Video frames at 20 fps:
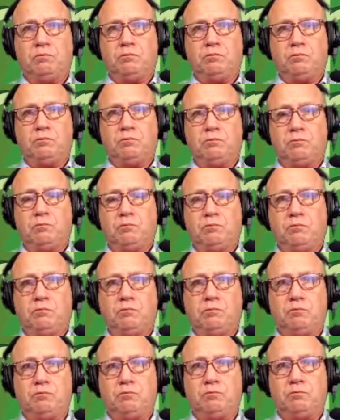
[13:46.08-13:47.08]

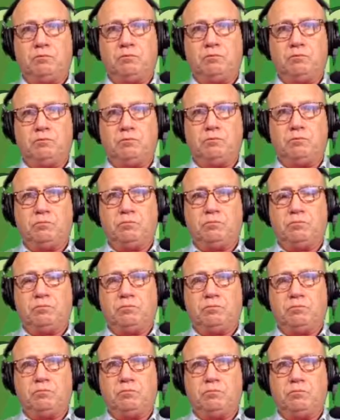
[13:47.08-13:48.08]

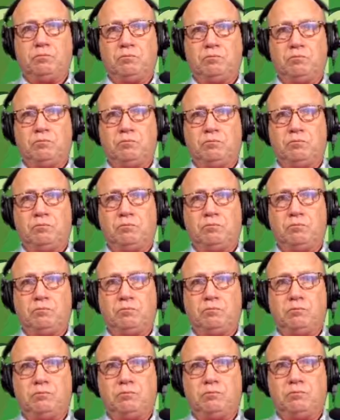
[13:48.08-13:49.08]

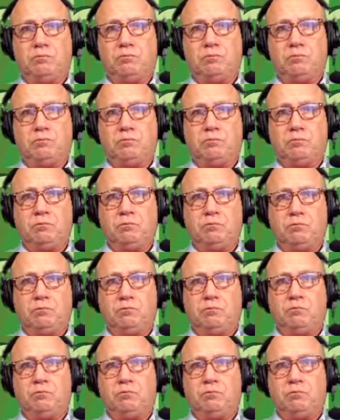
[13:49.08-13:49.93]
No words are spoken by the person on screen.